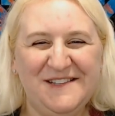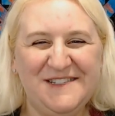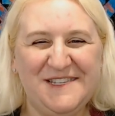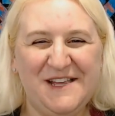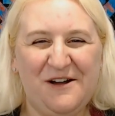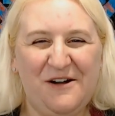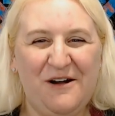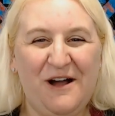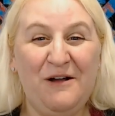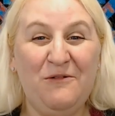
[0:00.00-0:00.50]
so
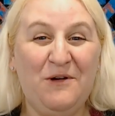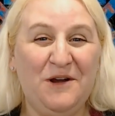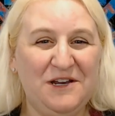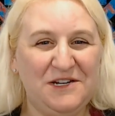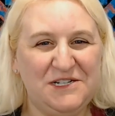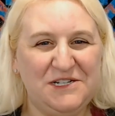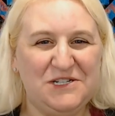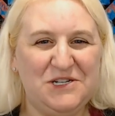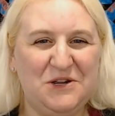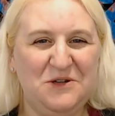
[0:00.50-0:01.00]
I wanted
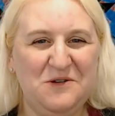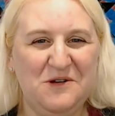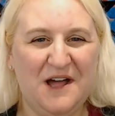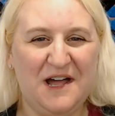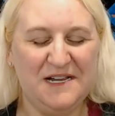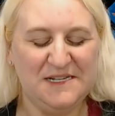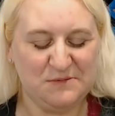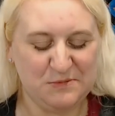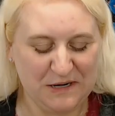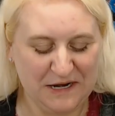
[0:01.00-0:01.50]
to show you
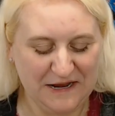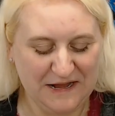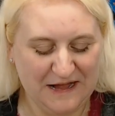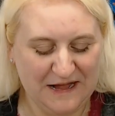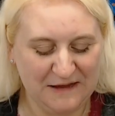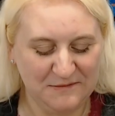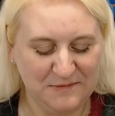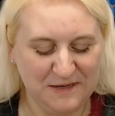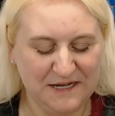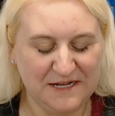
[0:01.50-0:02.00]
guys what I
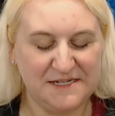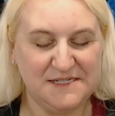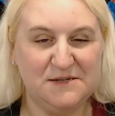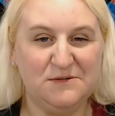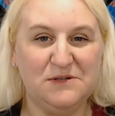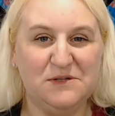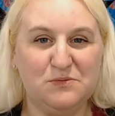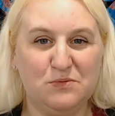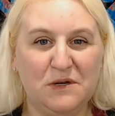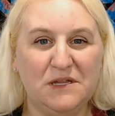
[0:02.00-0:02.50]
got because it
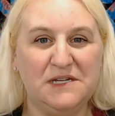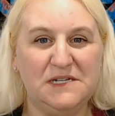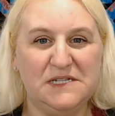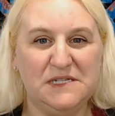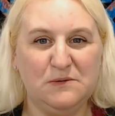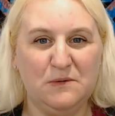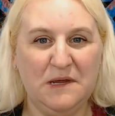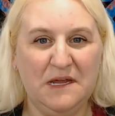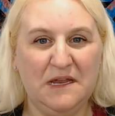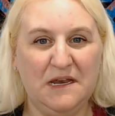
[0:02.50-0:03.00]
was really
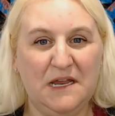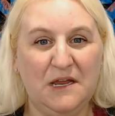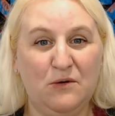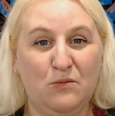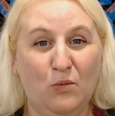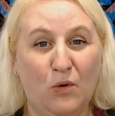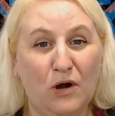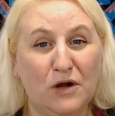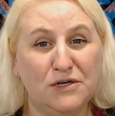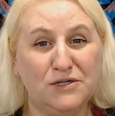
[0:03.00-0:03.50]
sweet. He
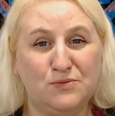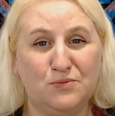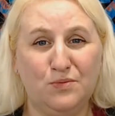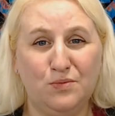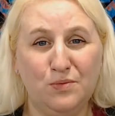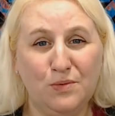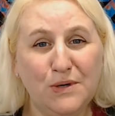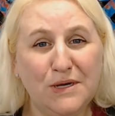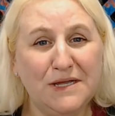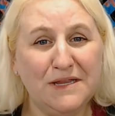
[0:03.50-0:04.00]
worked
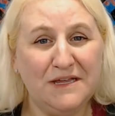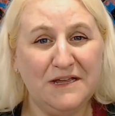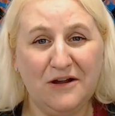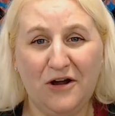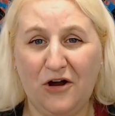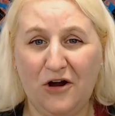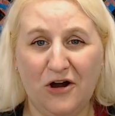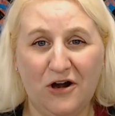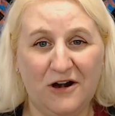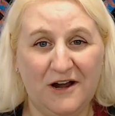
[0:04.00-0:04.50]
really
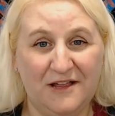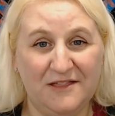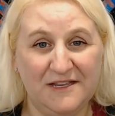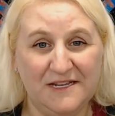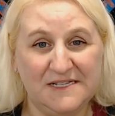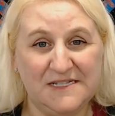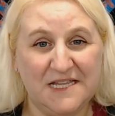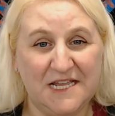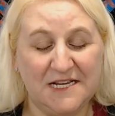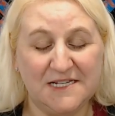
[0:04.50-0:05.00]
hard on
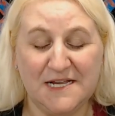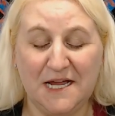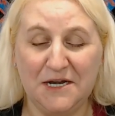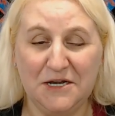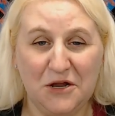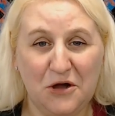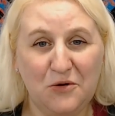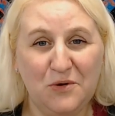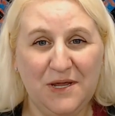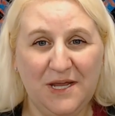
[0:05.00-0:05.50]
these things. I
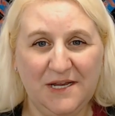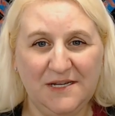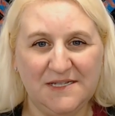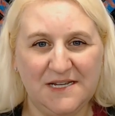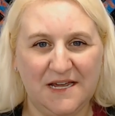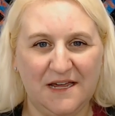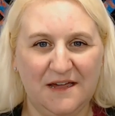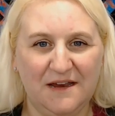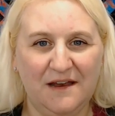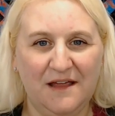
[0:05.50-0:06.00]
know he
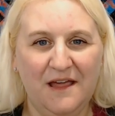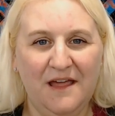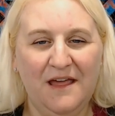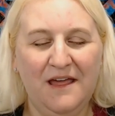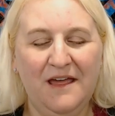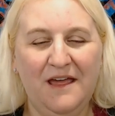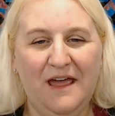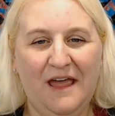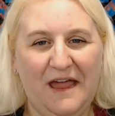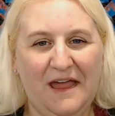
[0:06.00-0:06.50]
did.
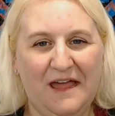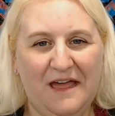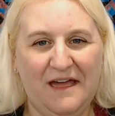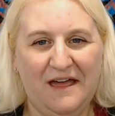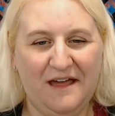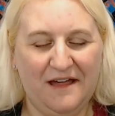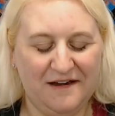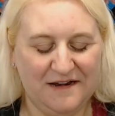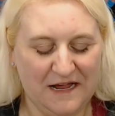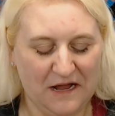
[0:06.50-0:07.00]

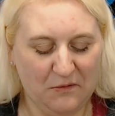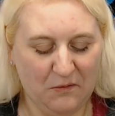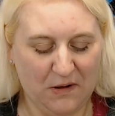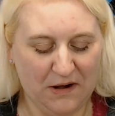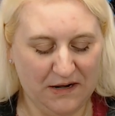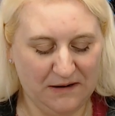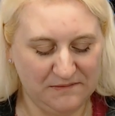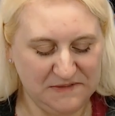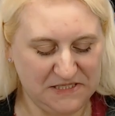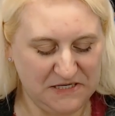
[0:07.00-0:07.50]
And I
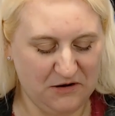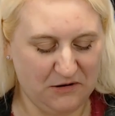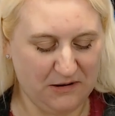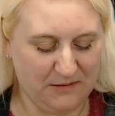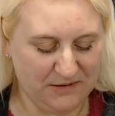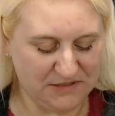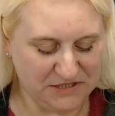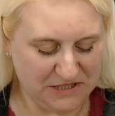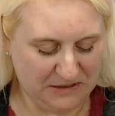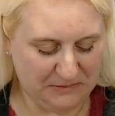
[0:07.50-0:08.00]
want him to know how
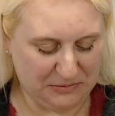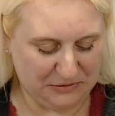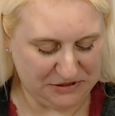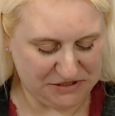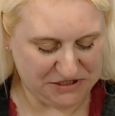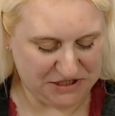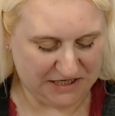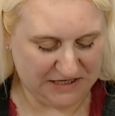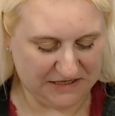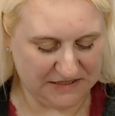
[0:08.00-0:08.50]
much I
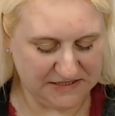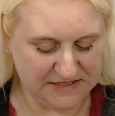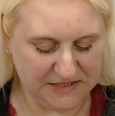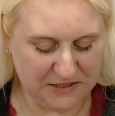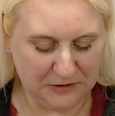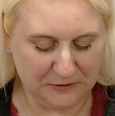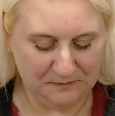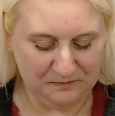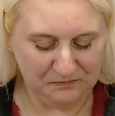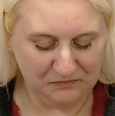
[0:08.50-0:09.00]
appreciate it.
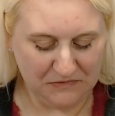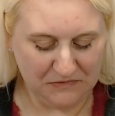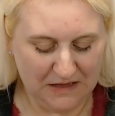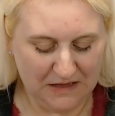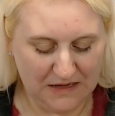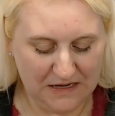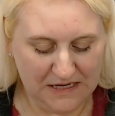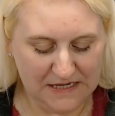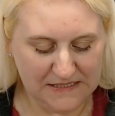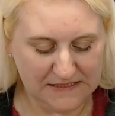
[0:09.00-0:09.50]
So
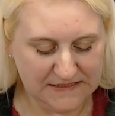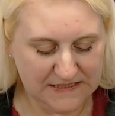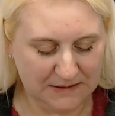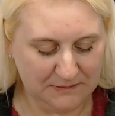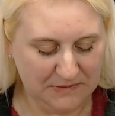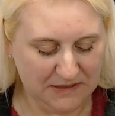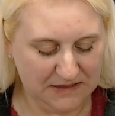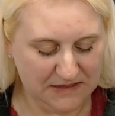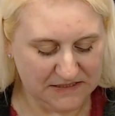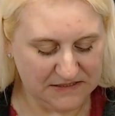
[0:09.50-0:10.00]
he sent
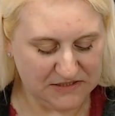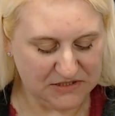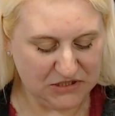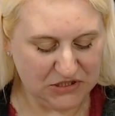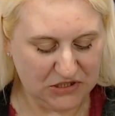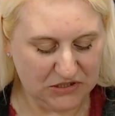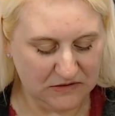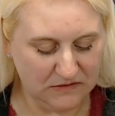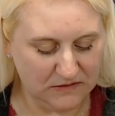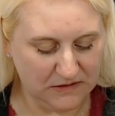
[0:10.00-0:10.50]
me this
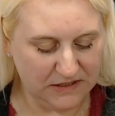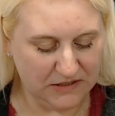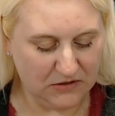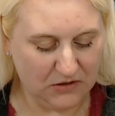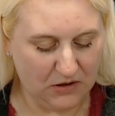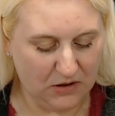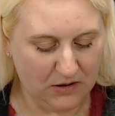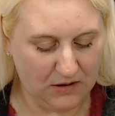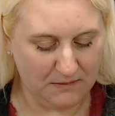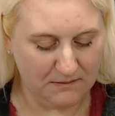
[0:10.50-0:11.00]
cute
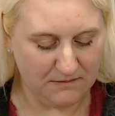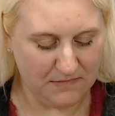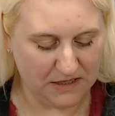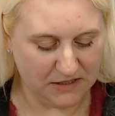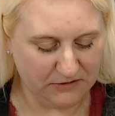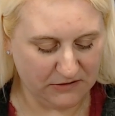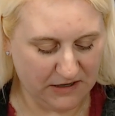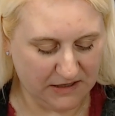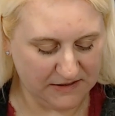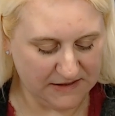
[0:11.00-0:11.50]
little
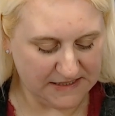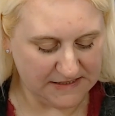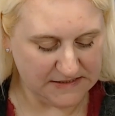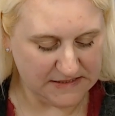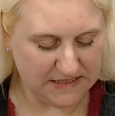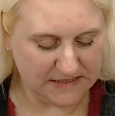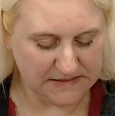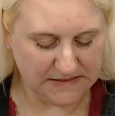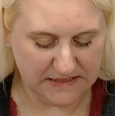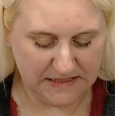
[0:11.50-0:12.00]
mug rug that
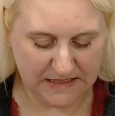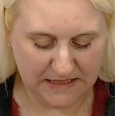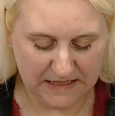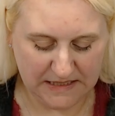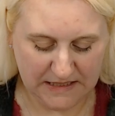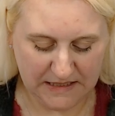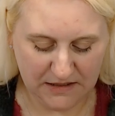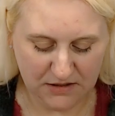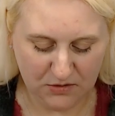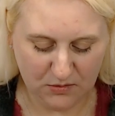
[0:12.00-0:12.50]
says the
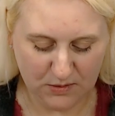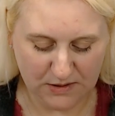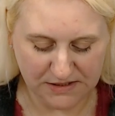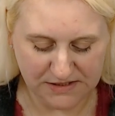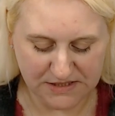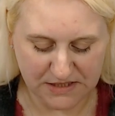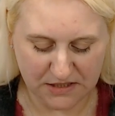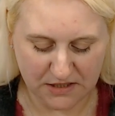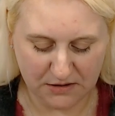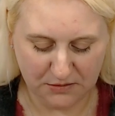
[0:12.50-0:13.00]
idiot
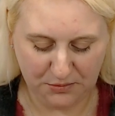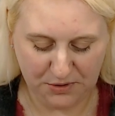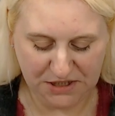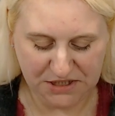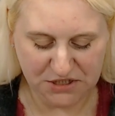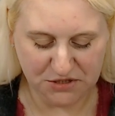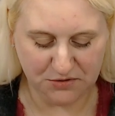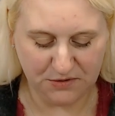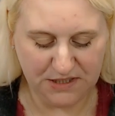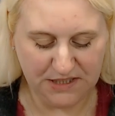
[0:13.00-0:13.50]
quilter
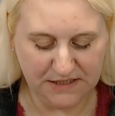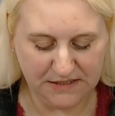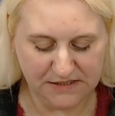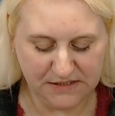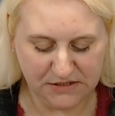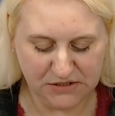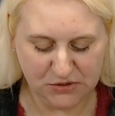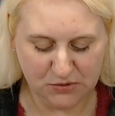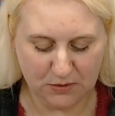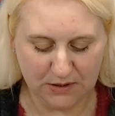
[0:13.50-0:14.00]
retreat
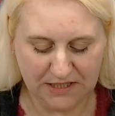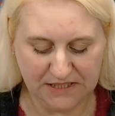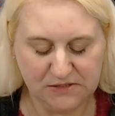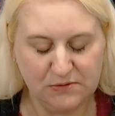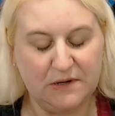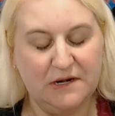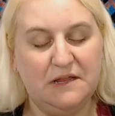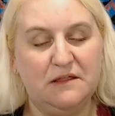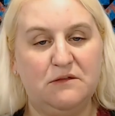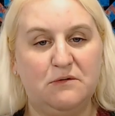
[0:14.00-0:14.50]

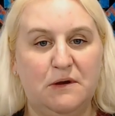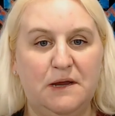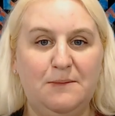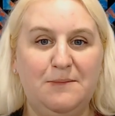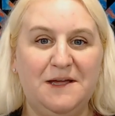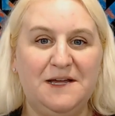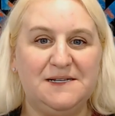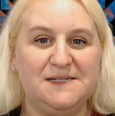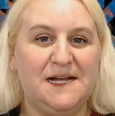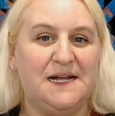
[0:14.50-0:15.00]
2023
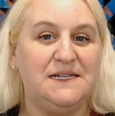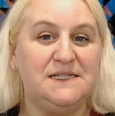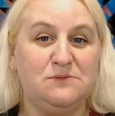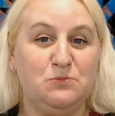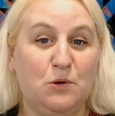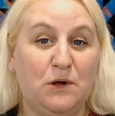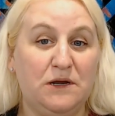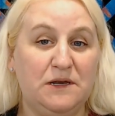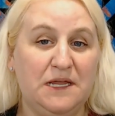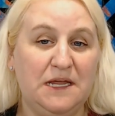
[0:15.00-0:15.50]
because that's
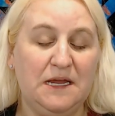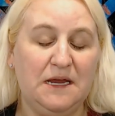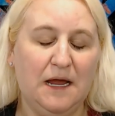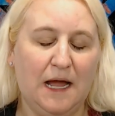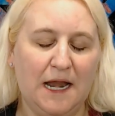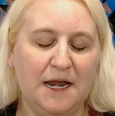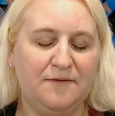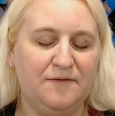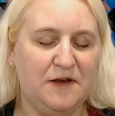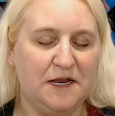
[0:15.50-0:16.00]
what he
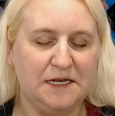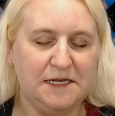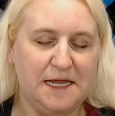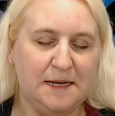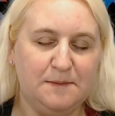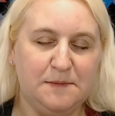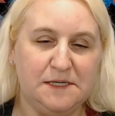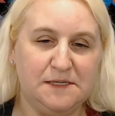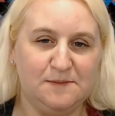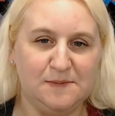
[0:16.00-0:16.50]
kind of
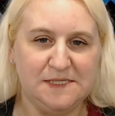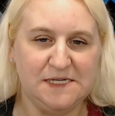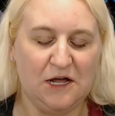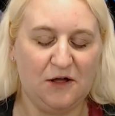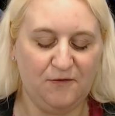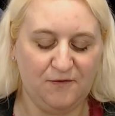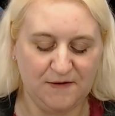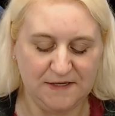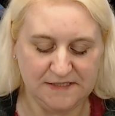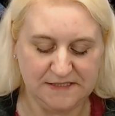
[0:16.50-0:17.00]
nicknamed
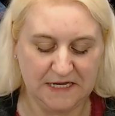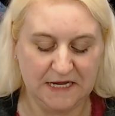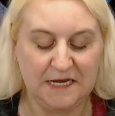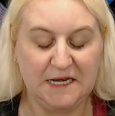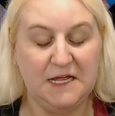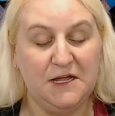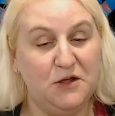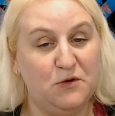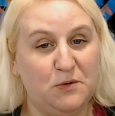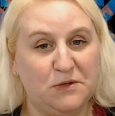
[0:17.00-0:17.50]
himself is the
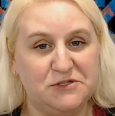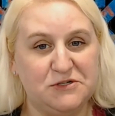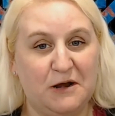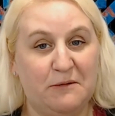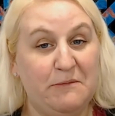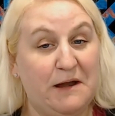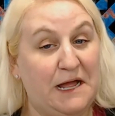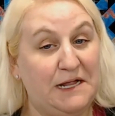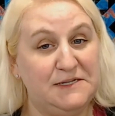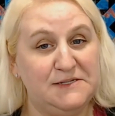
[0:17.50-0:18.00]
idiot quilter
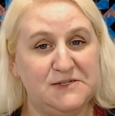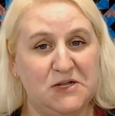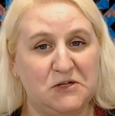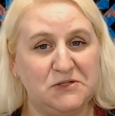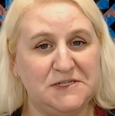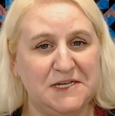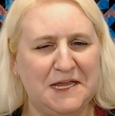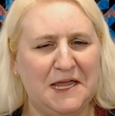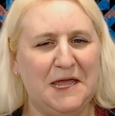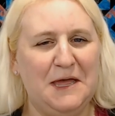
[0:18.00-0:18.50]
i'm not
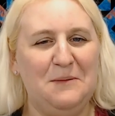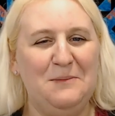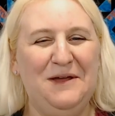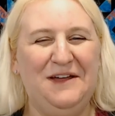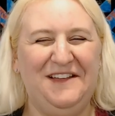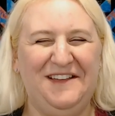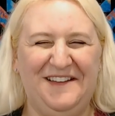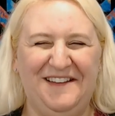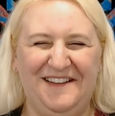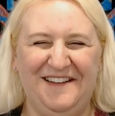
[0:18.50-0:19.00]
insulting
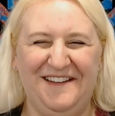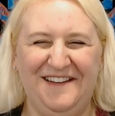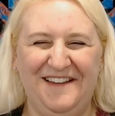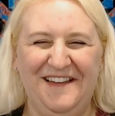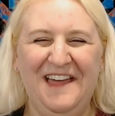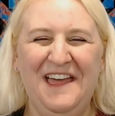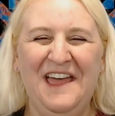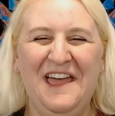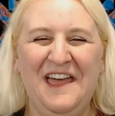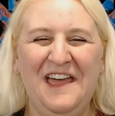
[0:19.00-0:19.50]
him
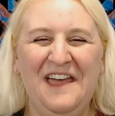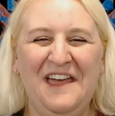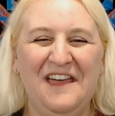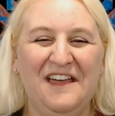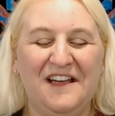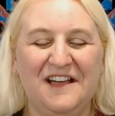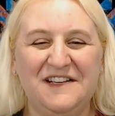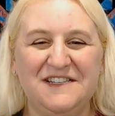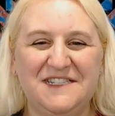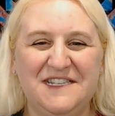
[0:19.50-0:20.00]

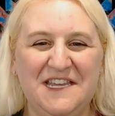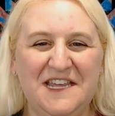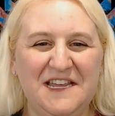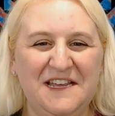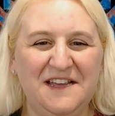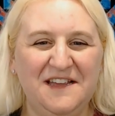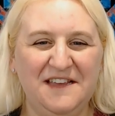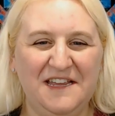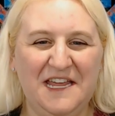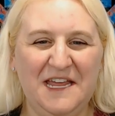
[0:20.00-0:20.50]
because
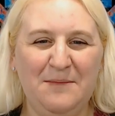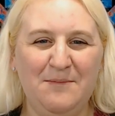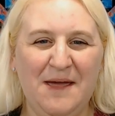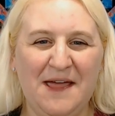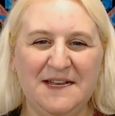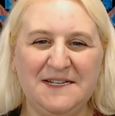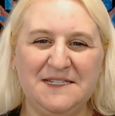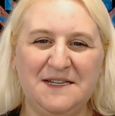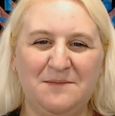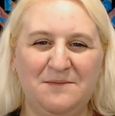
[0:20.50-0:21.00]
he he
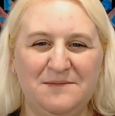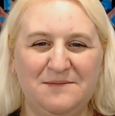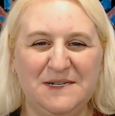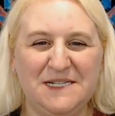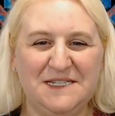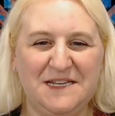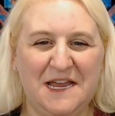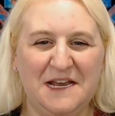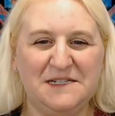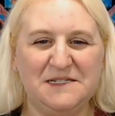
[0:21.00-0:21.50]
makes some
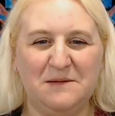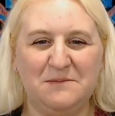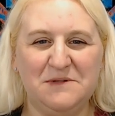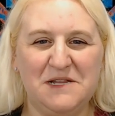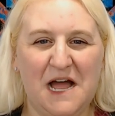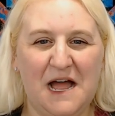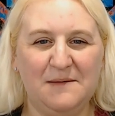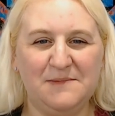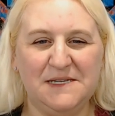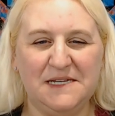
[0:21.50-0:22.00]
mistakes
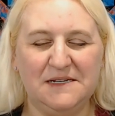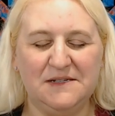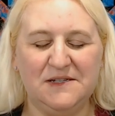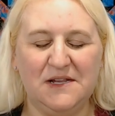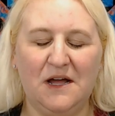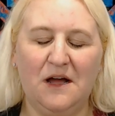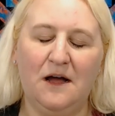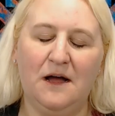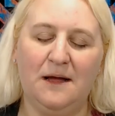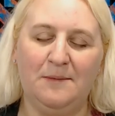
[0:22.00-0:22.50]
sometimes he goes
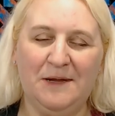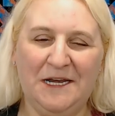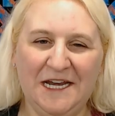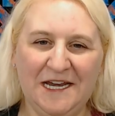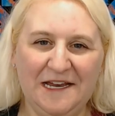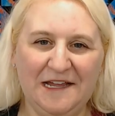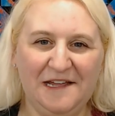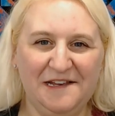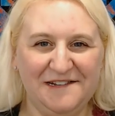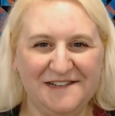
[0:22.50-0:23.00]
oh i'm an
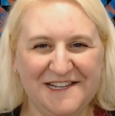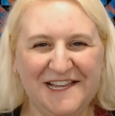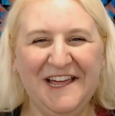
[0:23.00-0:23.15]
idiot